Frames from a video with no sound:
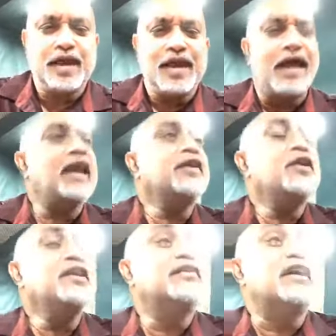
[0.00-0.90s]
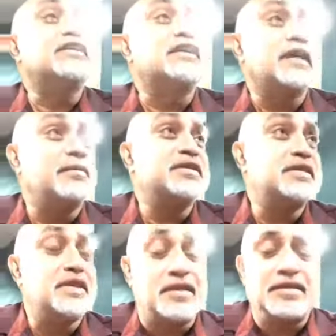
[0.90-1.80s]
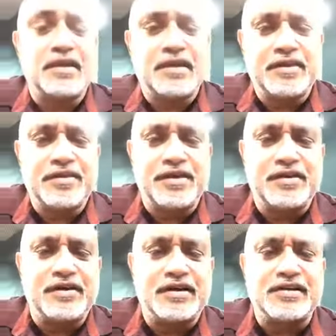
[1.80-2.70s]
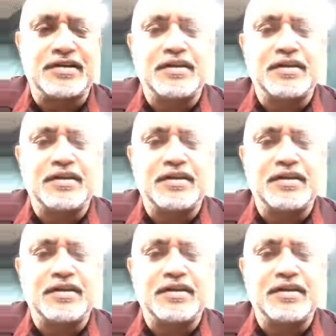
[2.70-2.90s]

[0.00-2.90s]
I like your interaction. I must say that. I like your interaction.